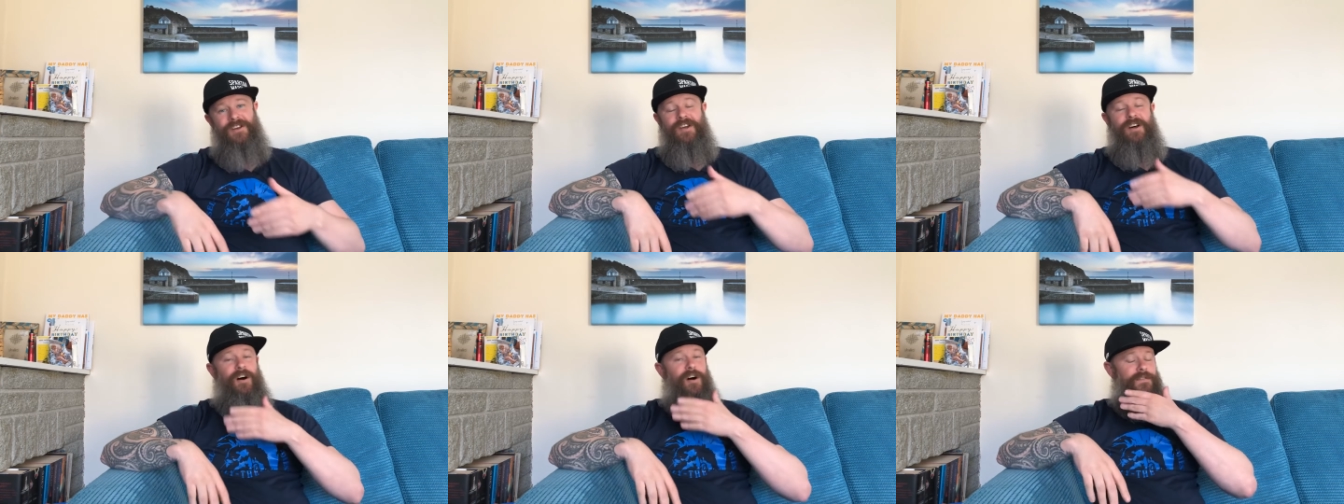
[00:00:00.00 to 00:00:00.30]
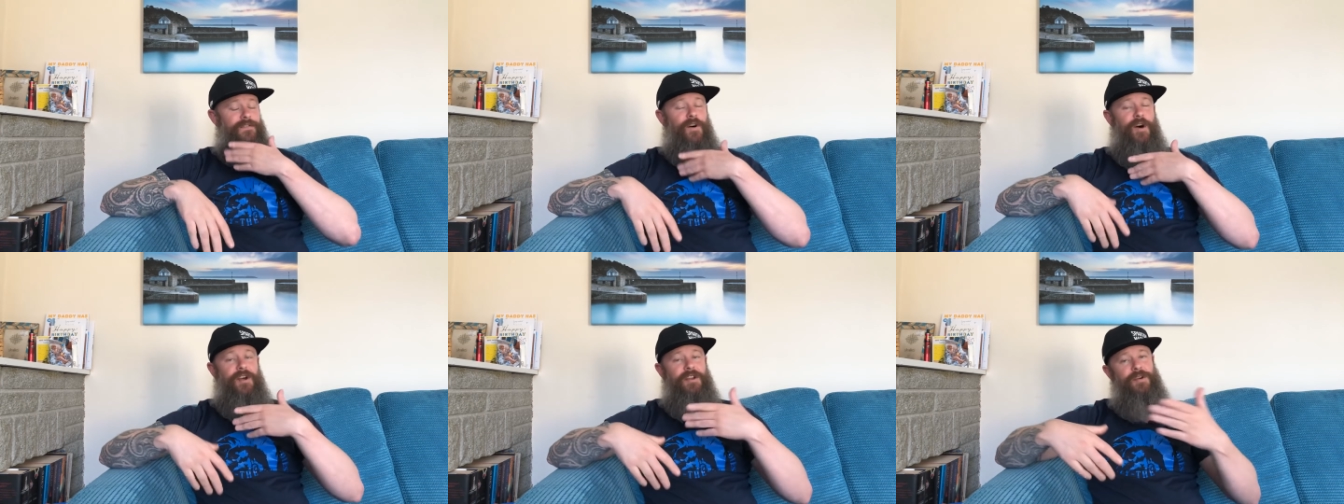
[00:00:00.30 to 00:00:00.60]
I
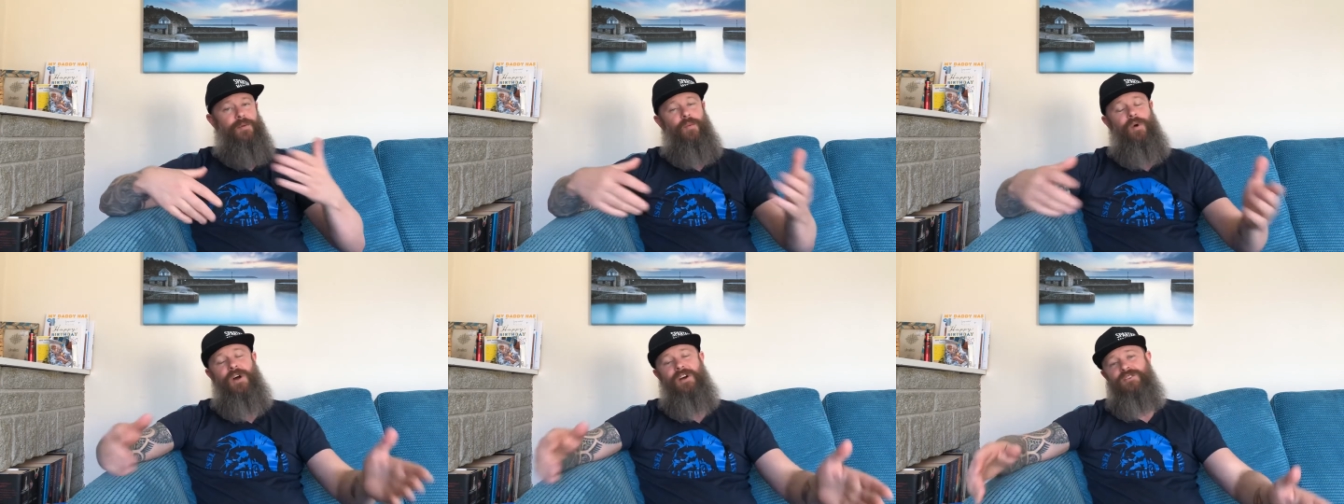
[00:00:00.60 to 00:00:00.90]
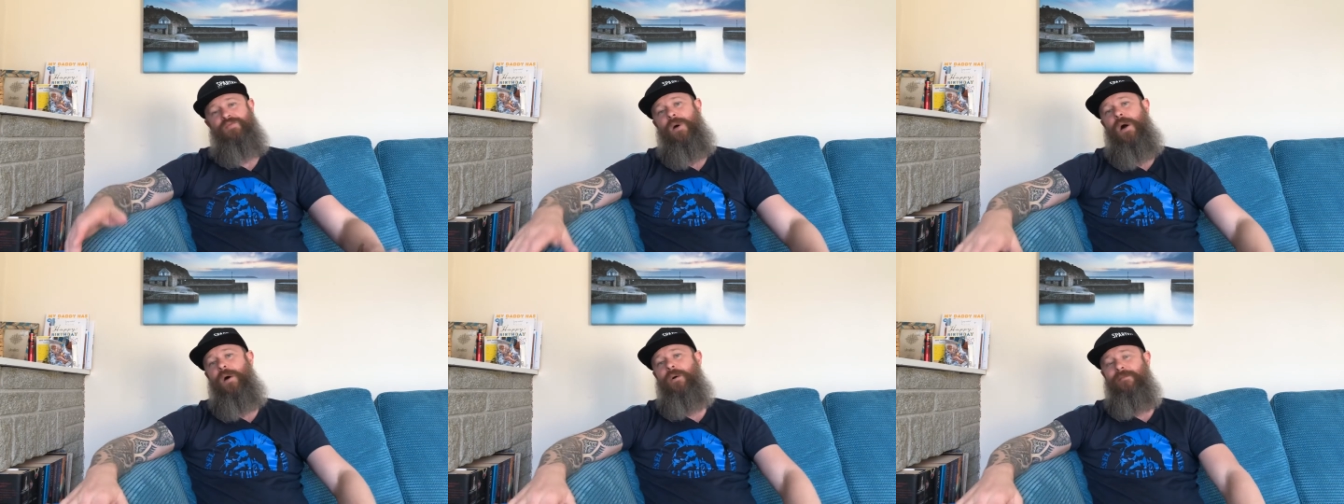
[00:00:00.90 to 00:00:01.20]
find it works
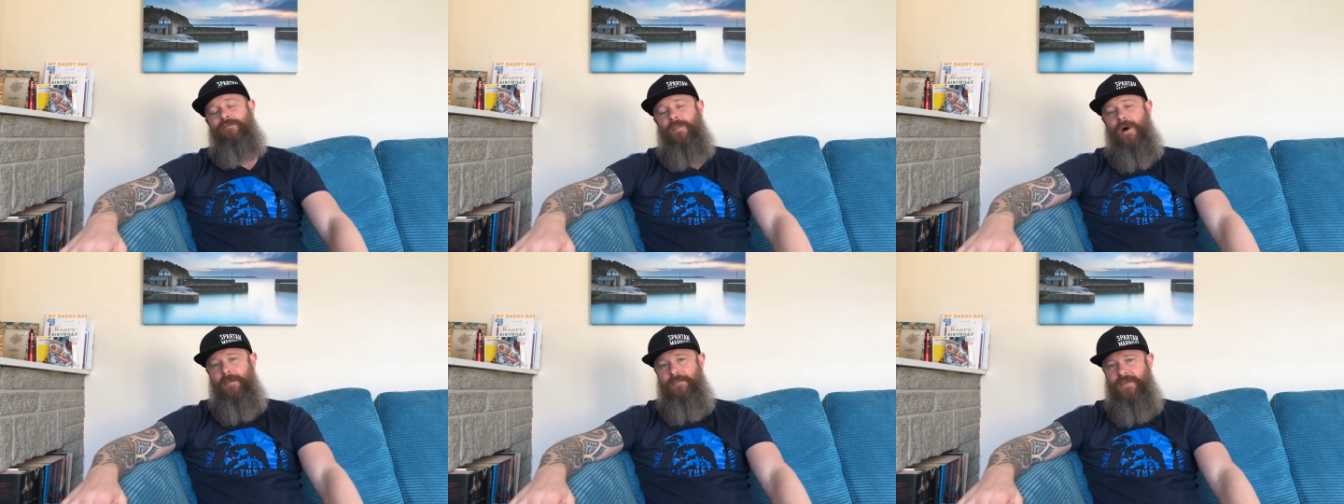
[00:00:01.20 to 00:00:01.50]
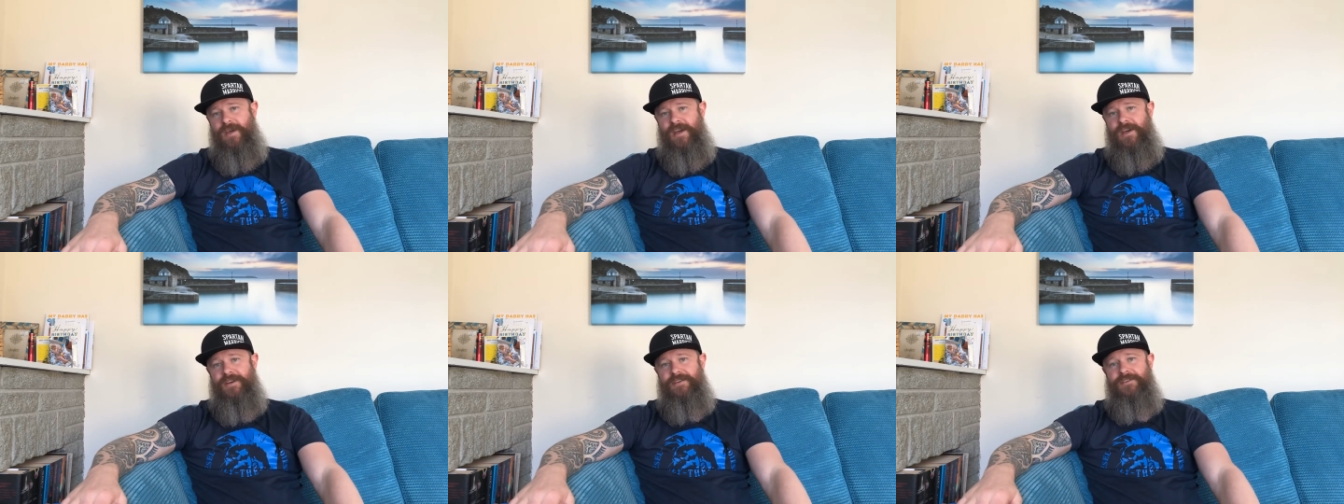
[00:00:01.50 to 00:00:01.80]
well with my
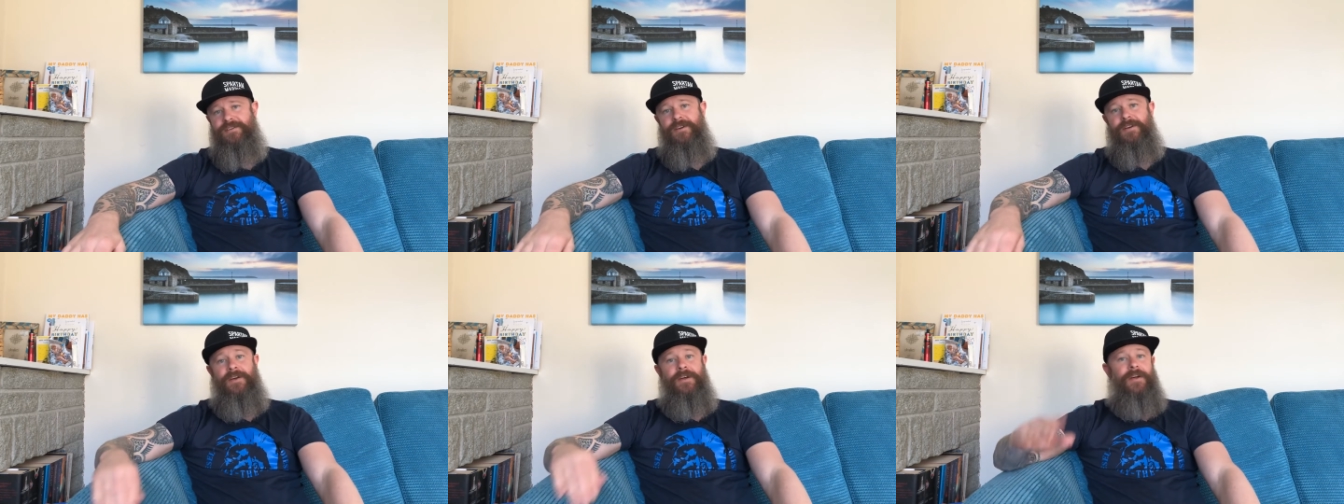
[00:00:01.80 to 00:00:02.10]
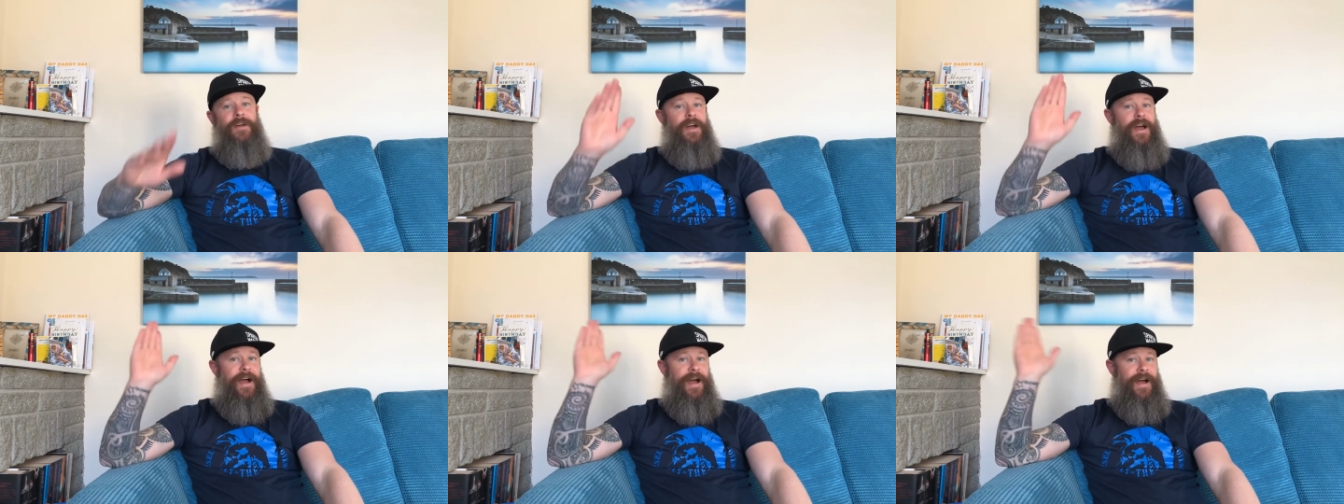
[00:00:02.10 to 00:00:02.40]
beard,
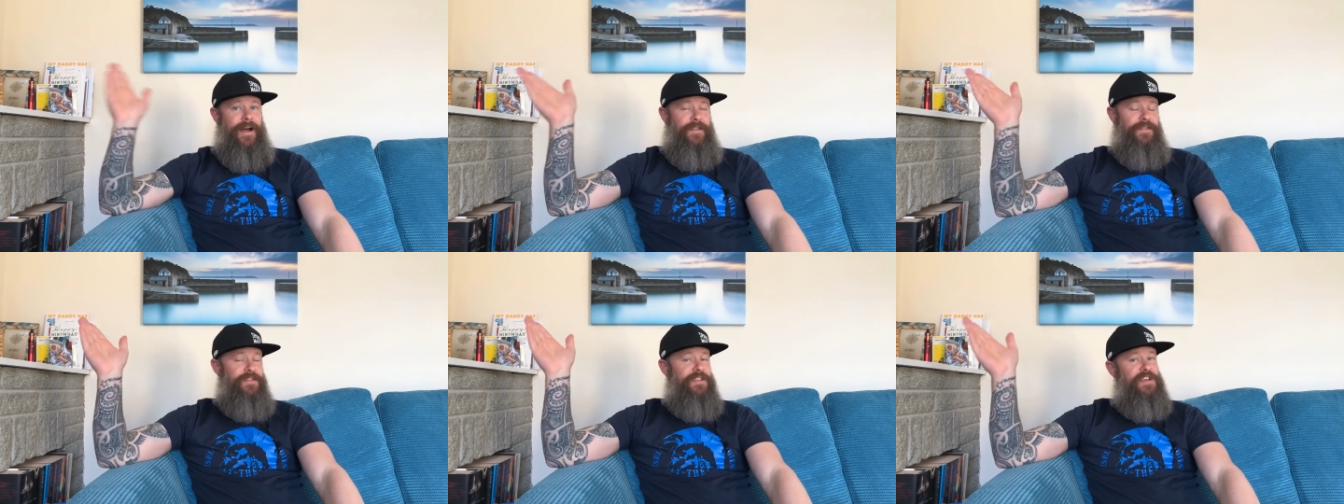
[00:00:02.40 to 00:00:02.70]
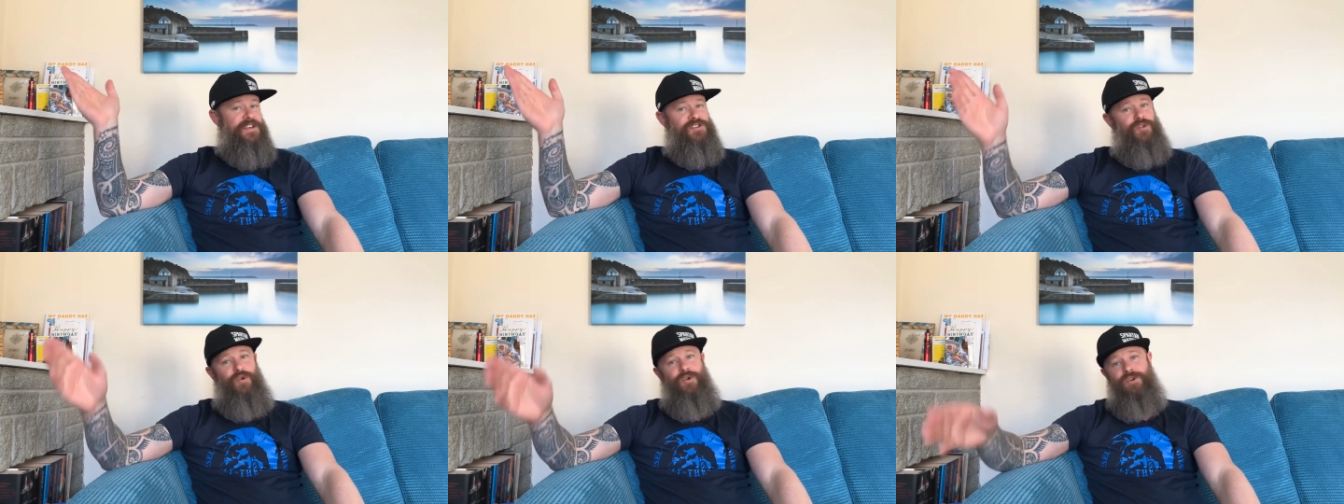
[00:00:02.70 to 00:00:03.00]
and
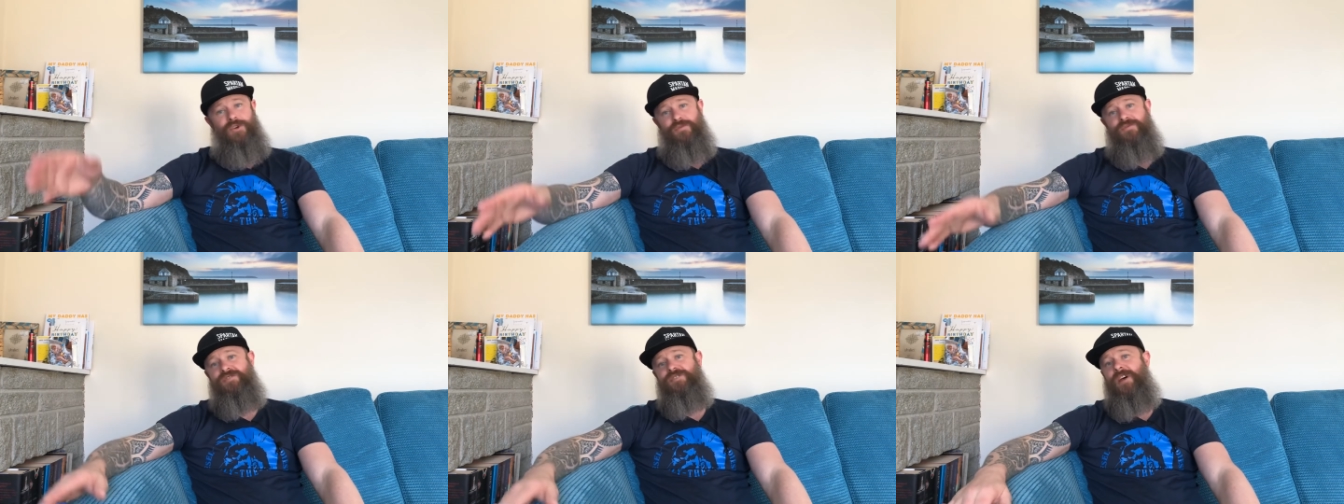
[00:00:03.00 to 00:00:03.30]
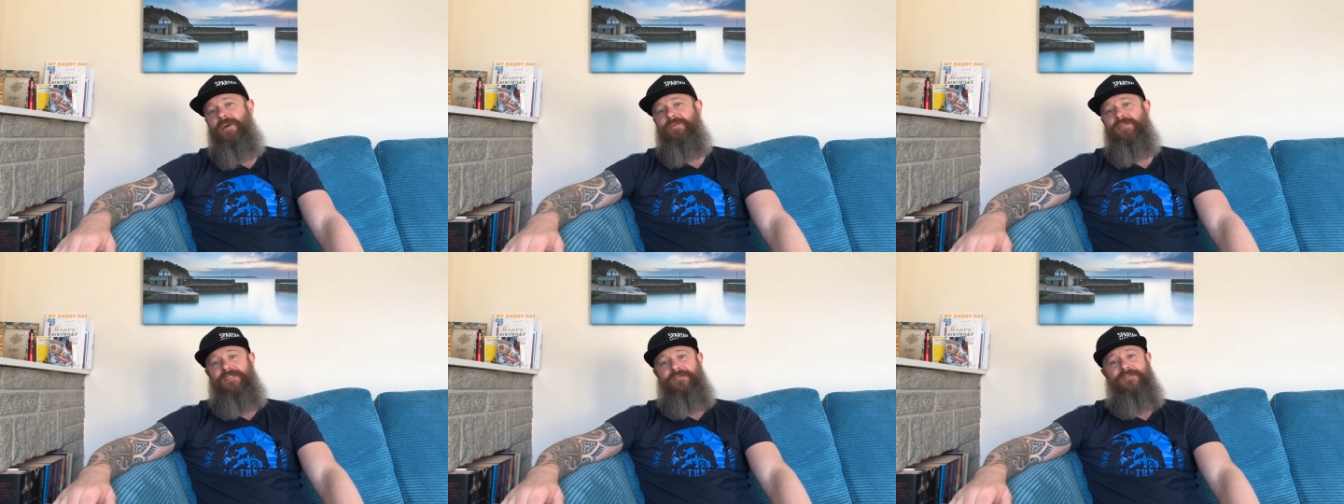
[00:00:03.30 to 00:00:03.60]
this oil
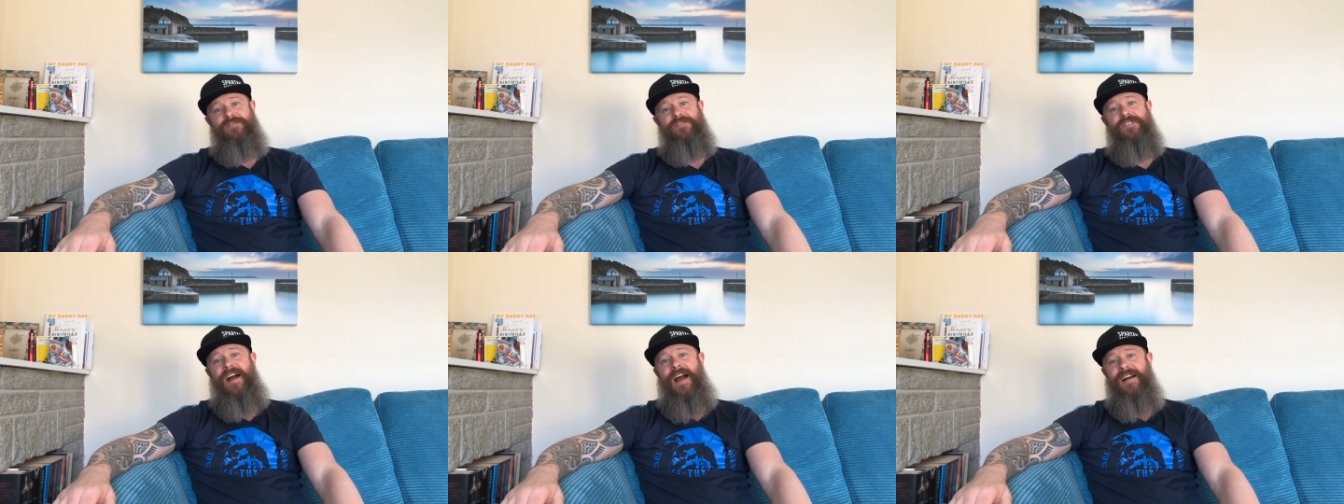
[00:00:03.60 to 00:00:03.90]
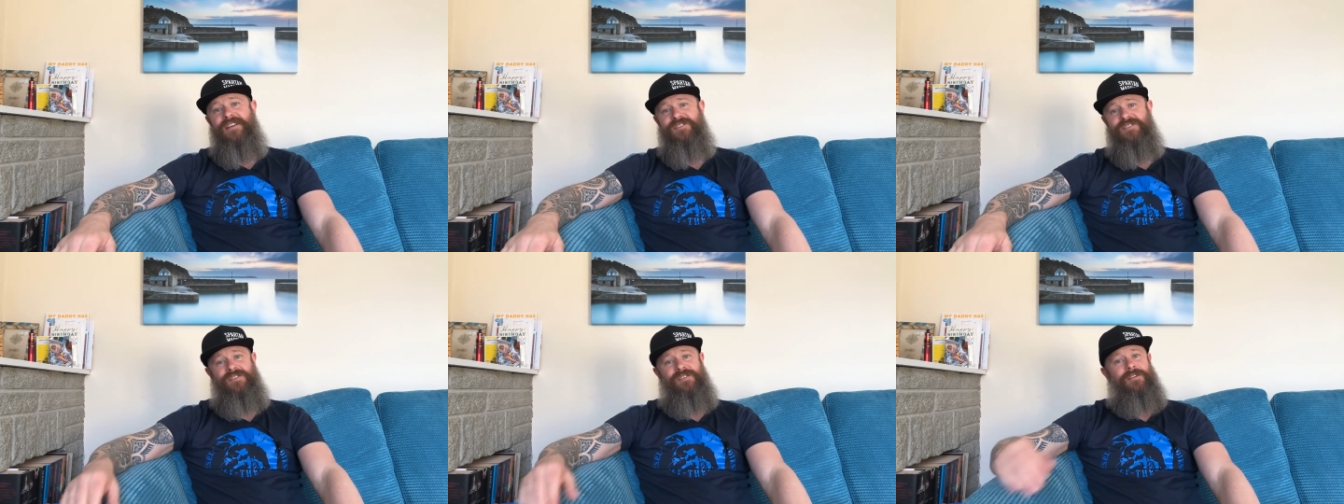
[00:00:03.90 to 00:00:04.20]
soaked in
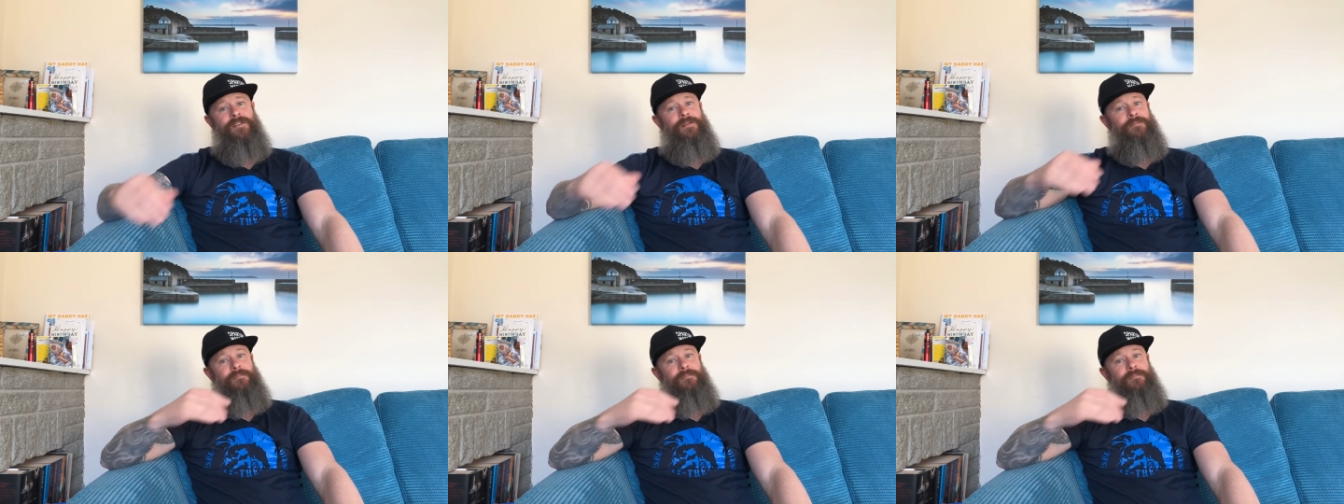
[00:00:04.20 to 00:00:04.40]
fast.